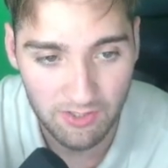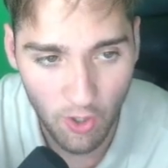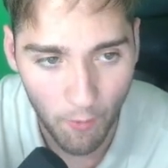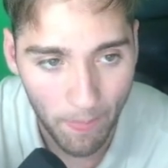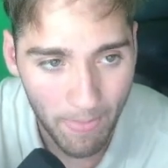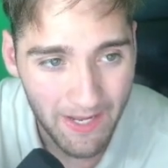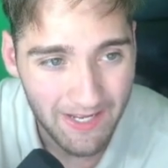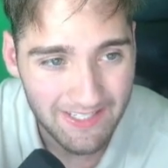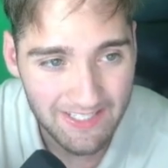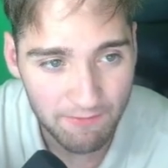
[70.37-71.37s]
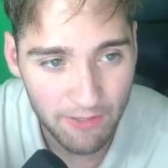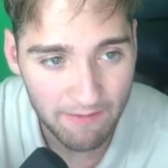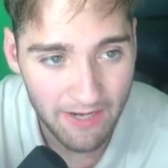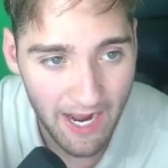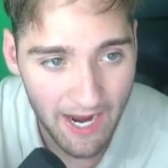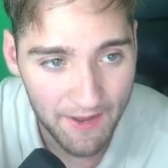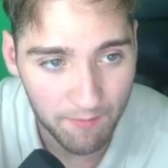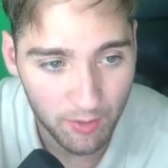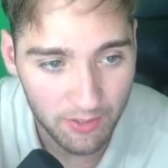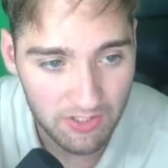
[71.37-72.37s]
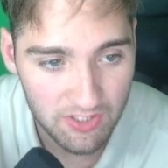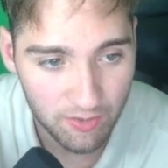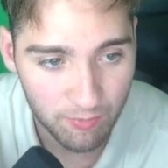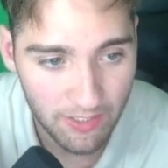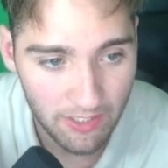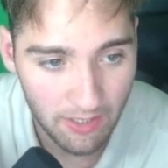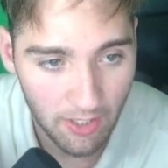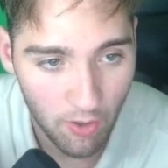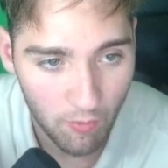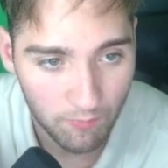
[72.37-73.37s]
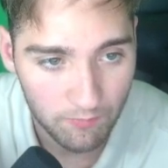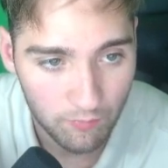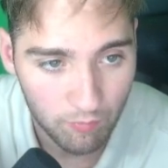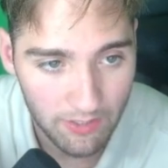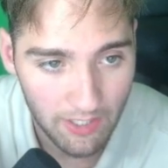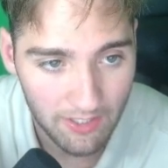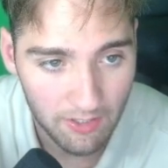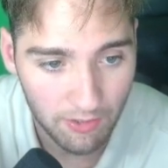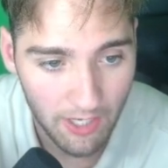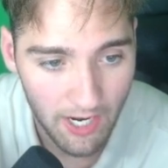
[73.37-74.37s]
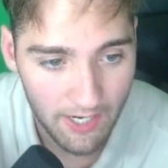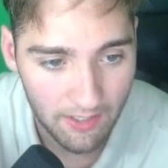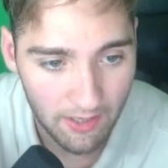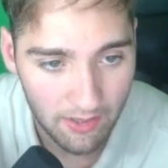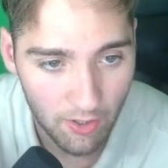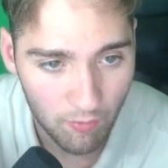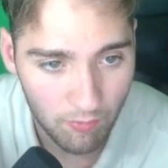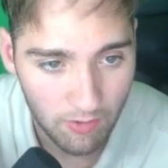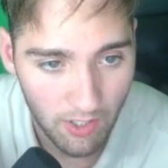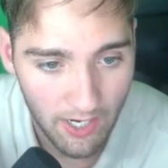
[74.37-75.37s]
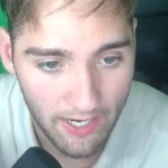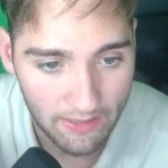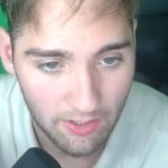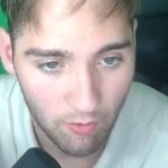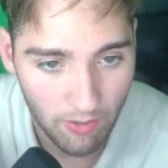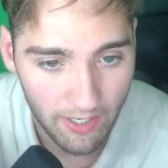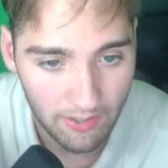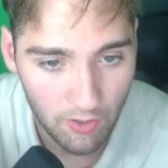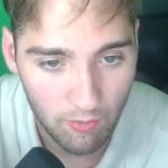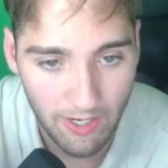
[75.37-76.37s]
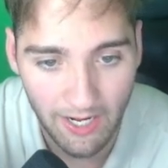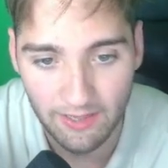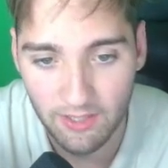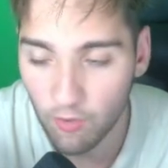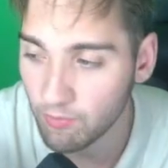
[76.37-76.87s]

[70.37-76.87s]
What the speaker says: So say if we have a high in the markets here, we got a low, we got another high, a low, high, low, high, low, high, low.